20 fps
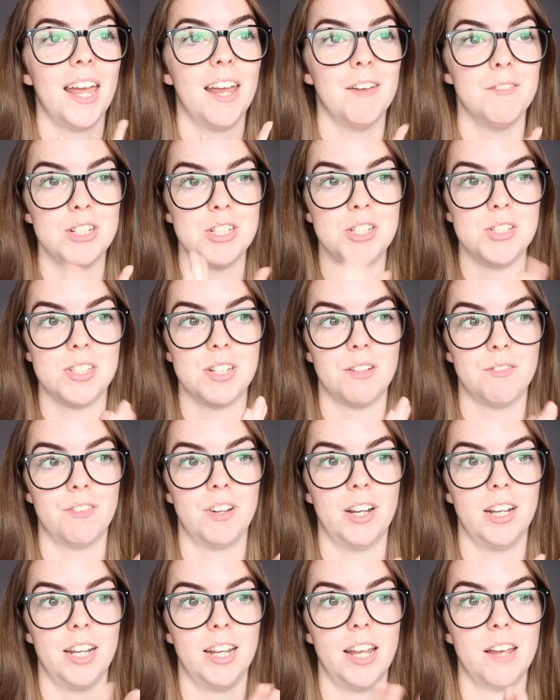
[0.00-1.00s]
every Tuesday and
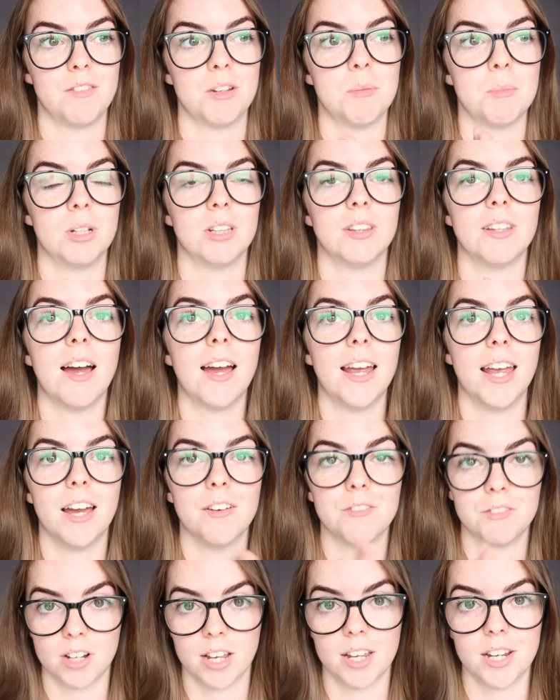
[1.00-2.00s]
Friday, every month, I
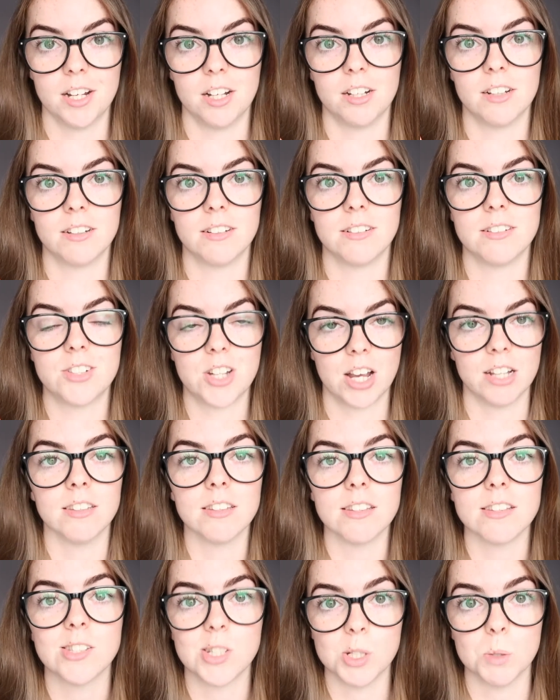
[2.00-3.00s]
have 9
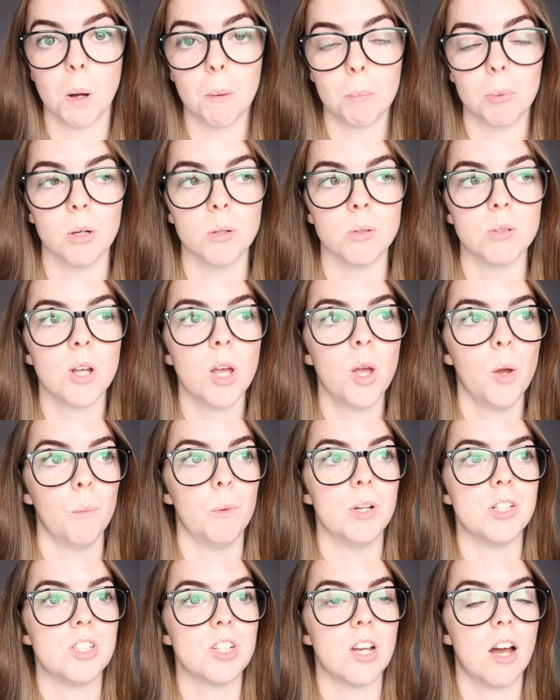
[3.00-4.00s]
chances to upload,
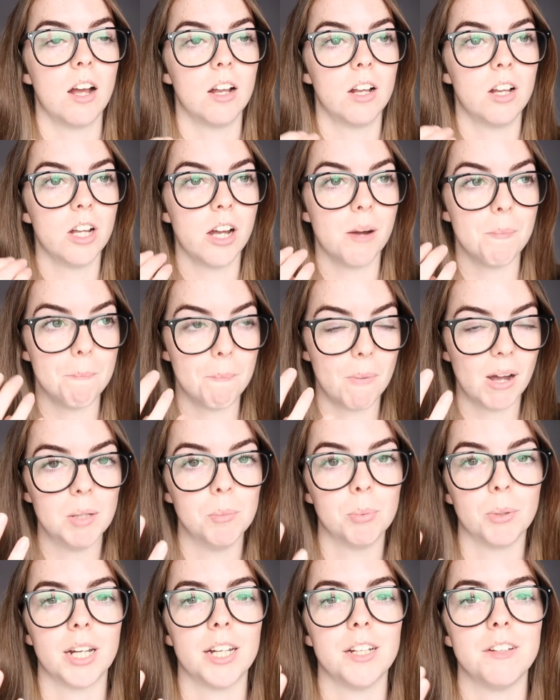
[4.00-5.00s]
which my
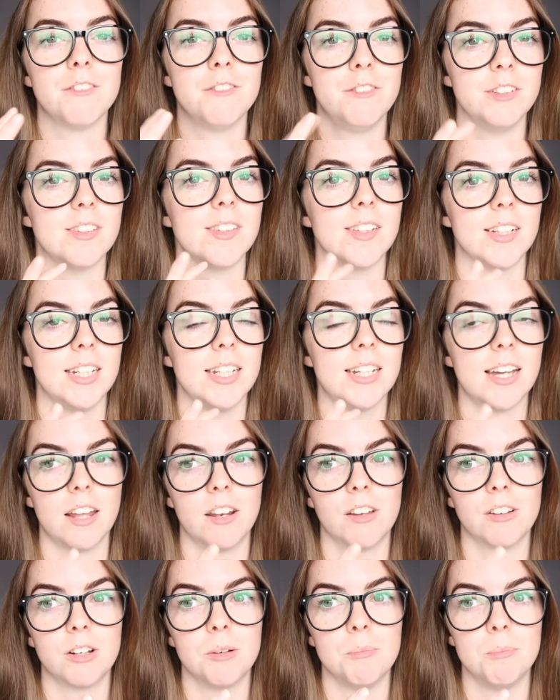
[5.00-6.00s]
brain physically
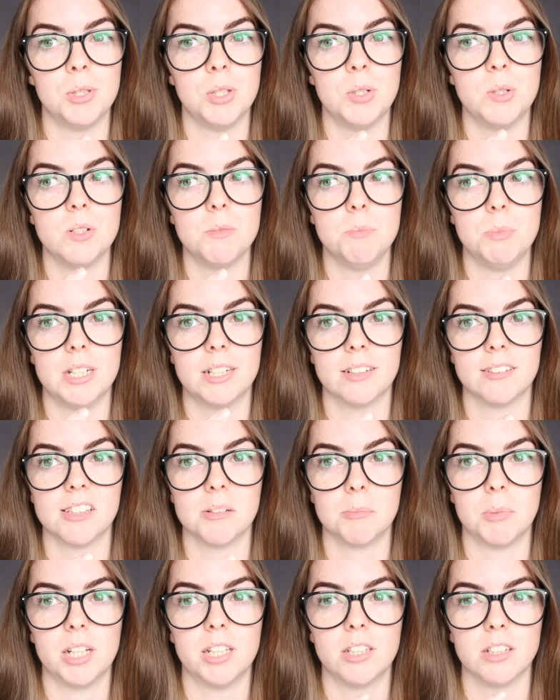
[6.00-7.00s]
cannot compute because
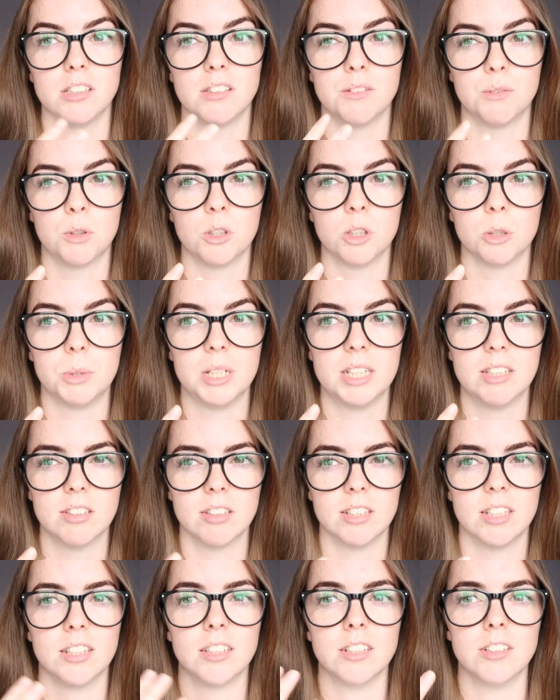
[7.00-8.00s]
I'm like, there's 4 weeks
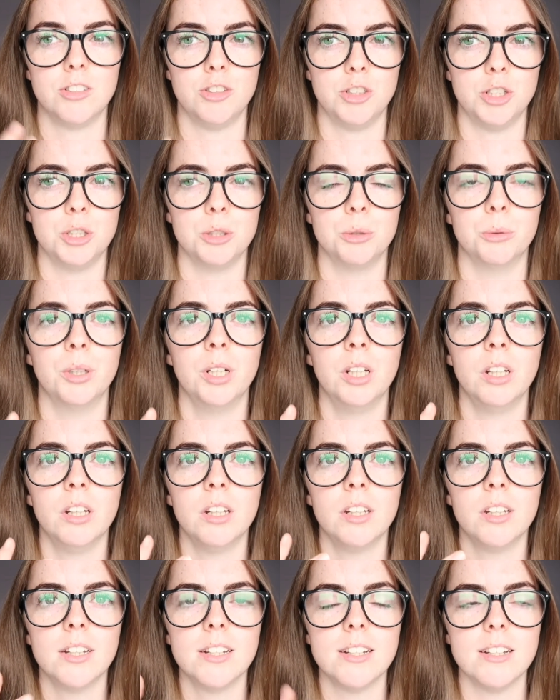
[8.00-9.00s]
and then there's 2
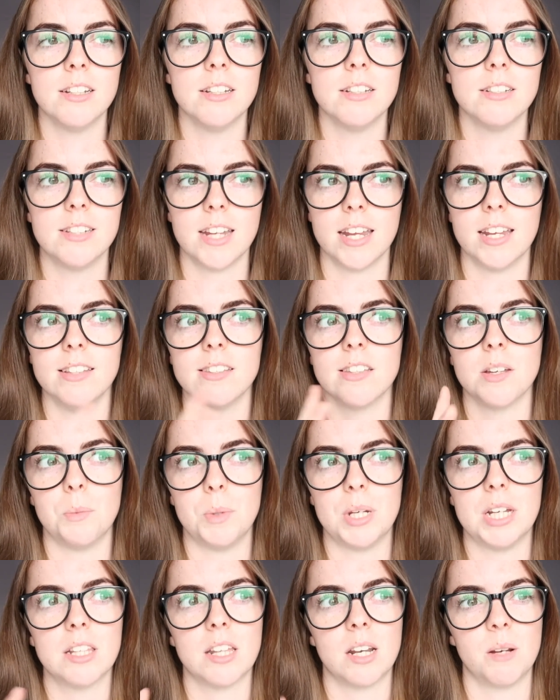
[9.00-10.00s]
days a
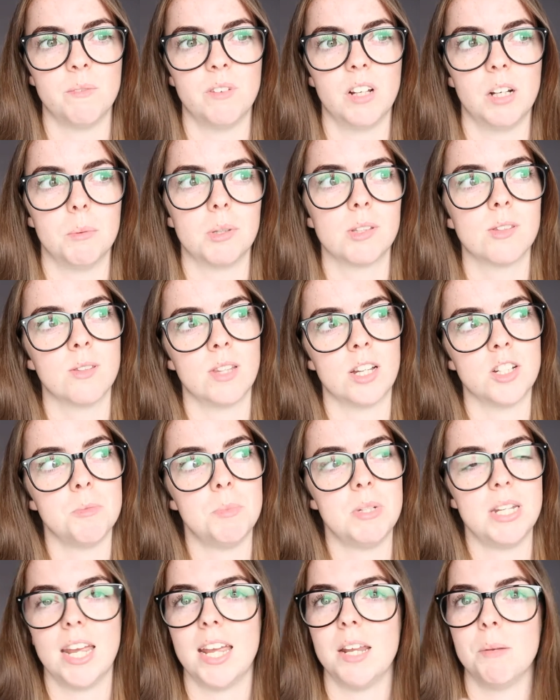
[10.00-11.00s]
week that I'm filming, so that should
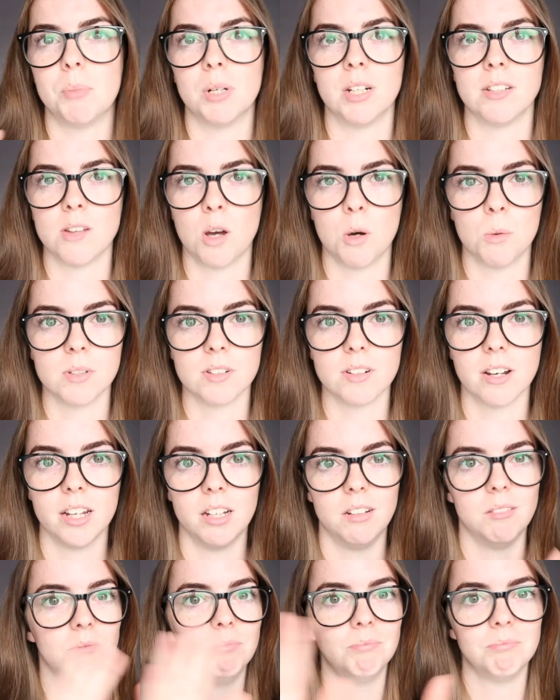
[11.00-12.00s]
be 8, but it's always
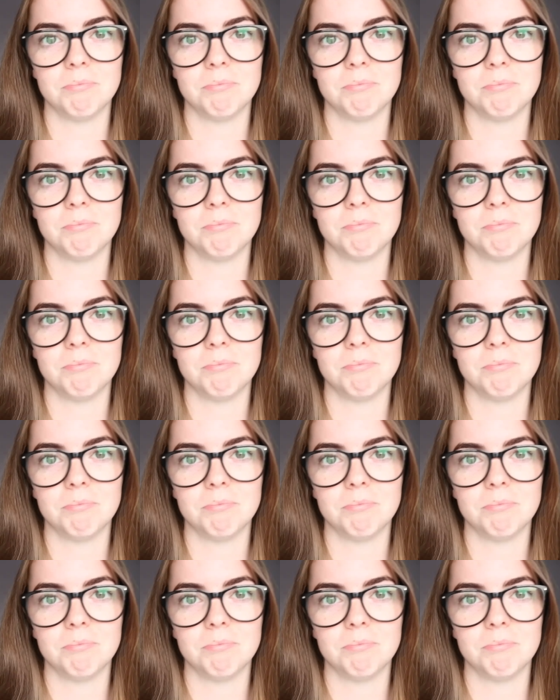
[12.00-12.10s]
9.